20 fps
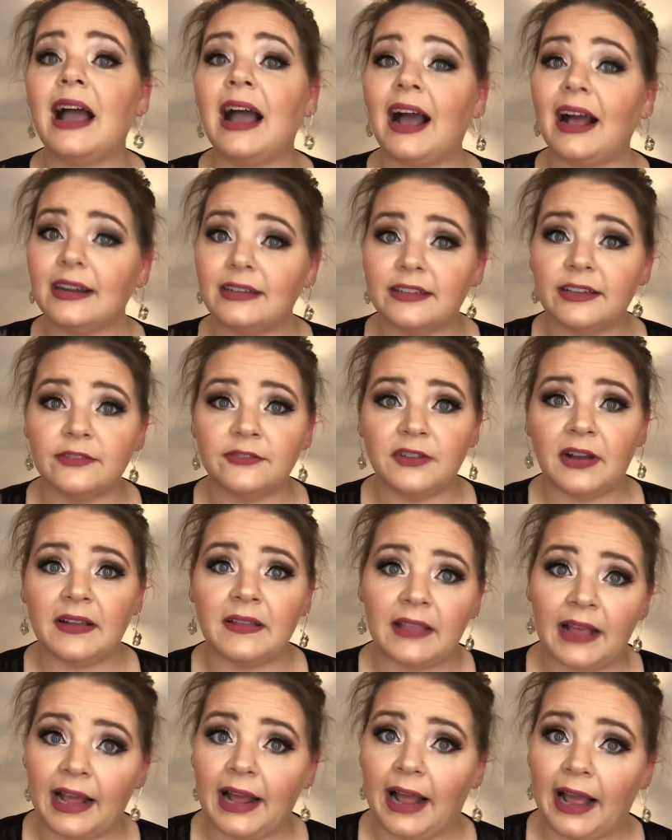I did
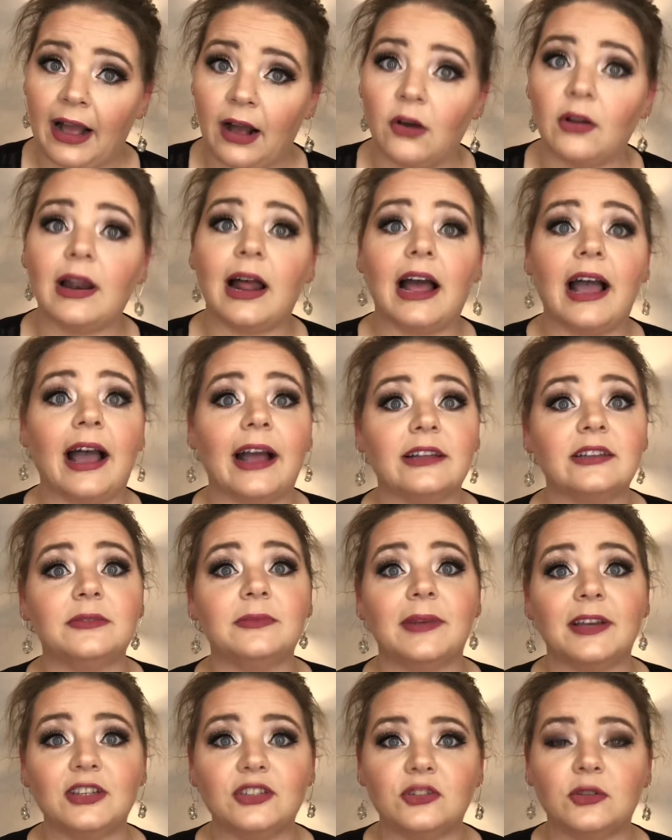find that out. I had to
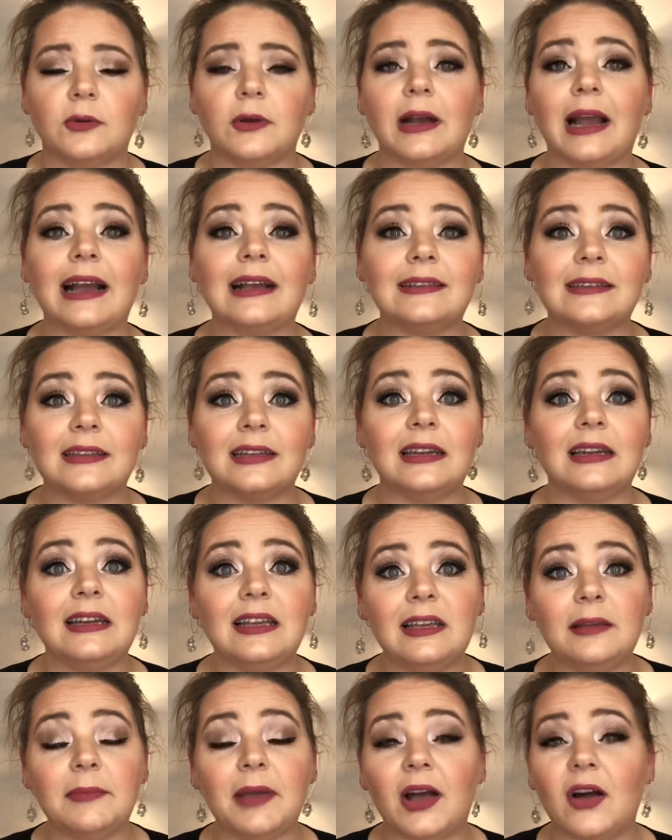make sure. I sent an
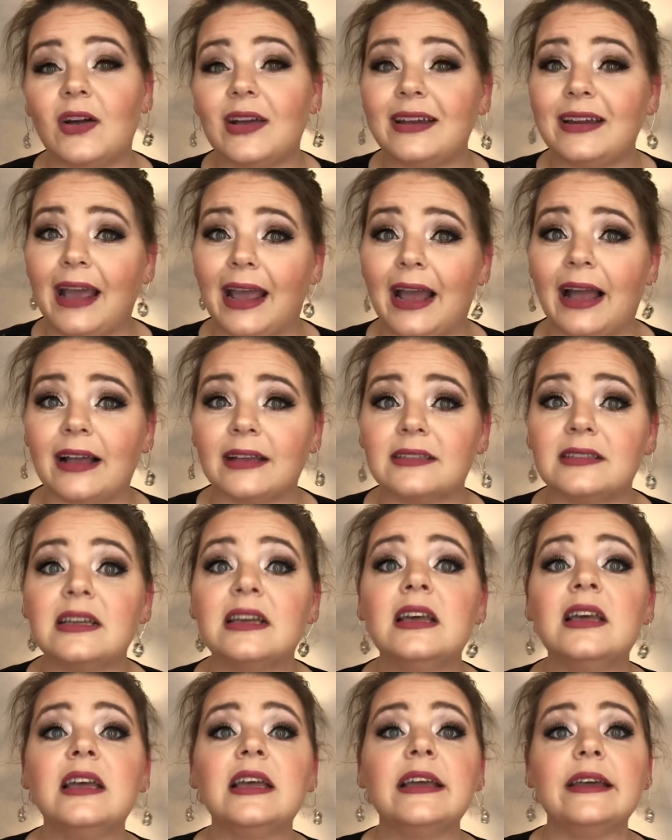email and asked,
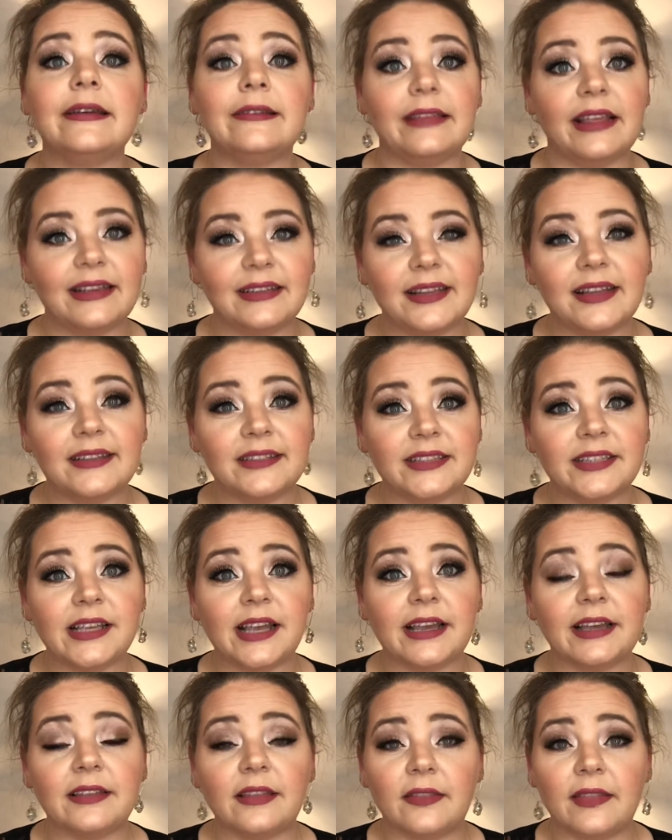and they did
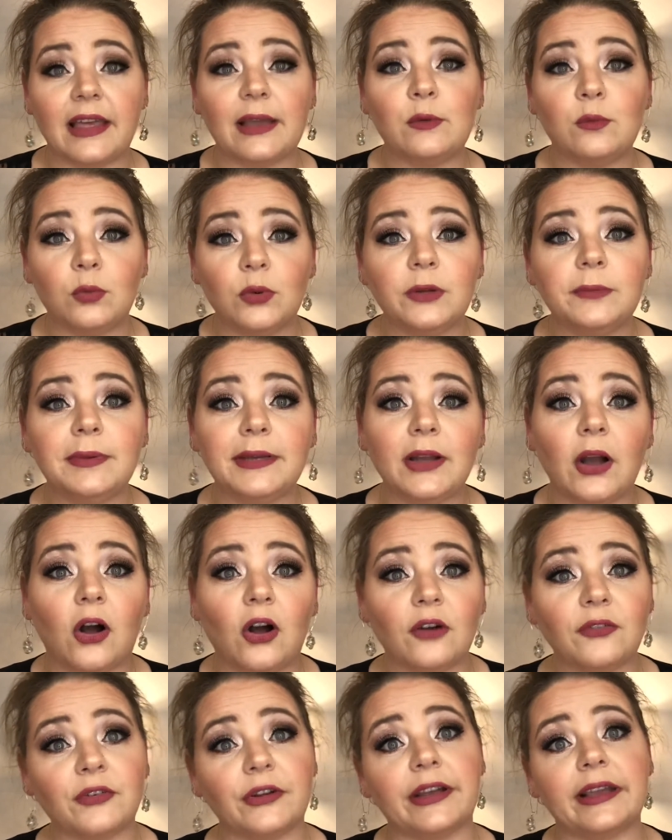say that they would be
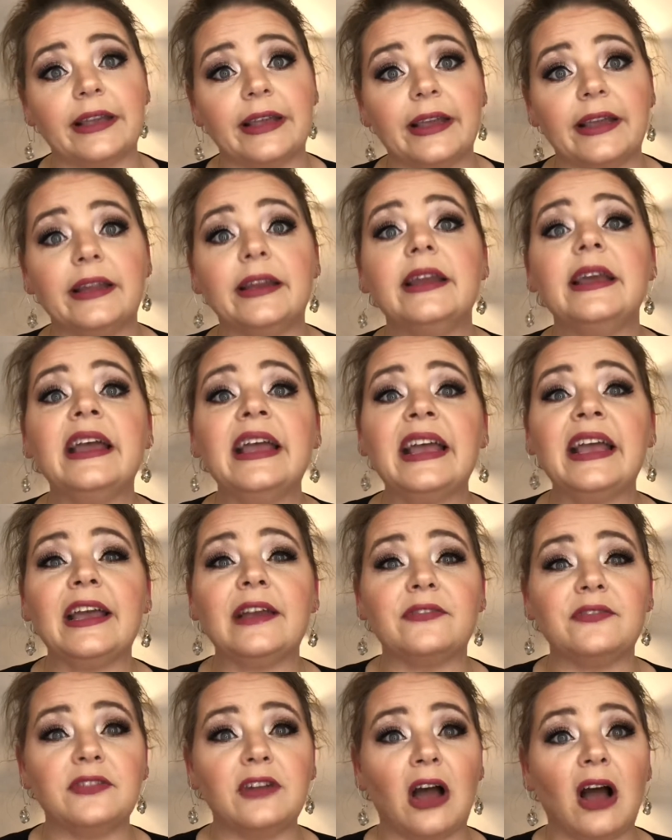offering it.
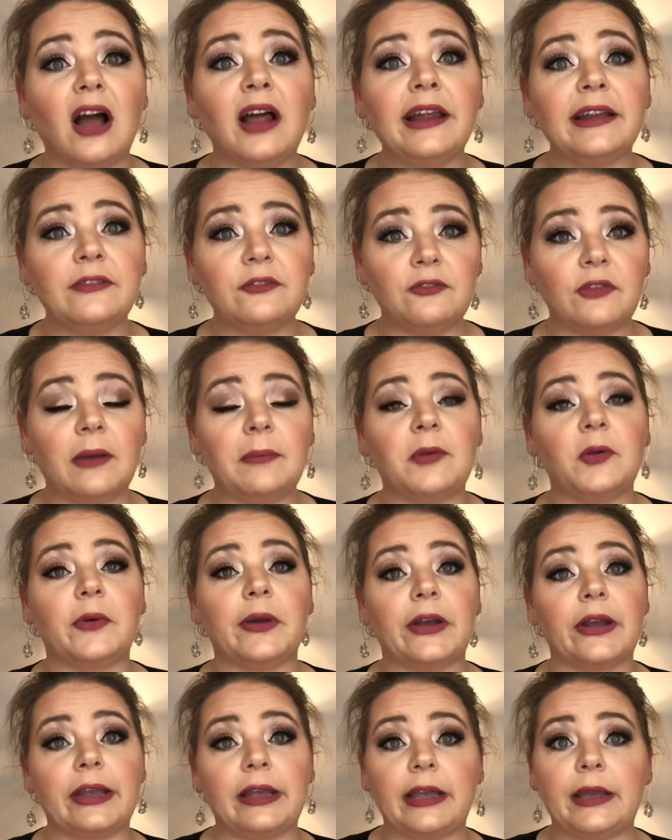If not in
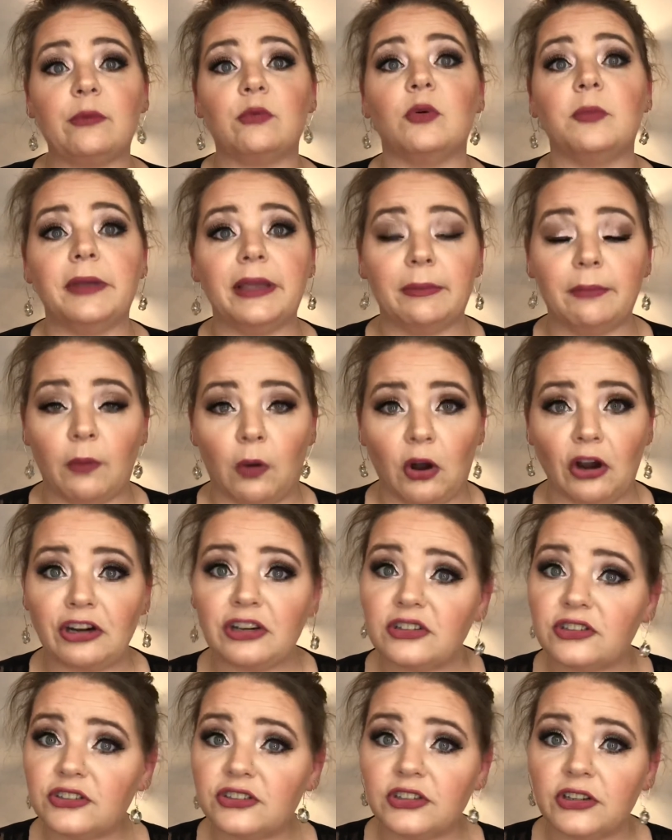February, it will be
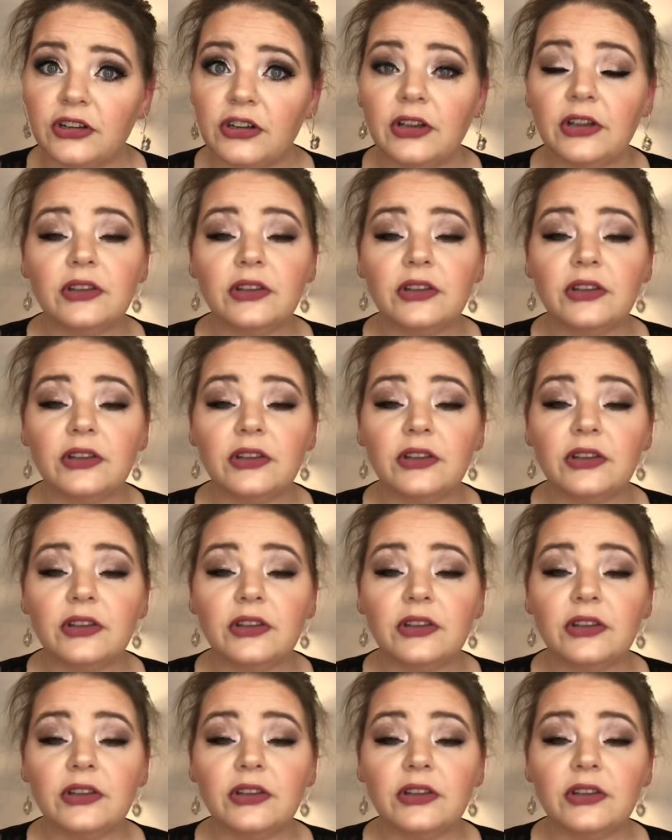March.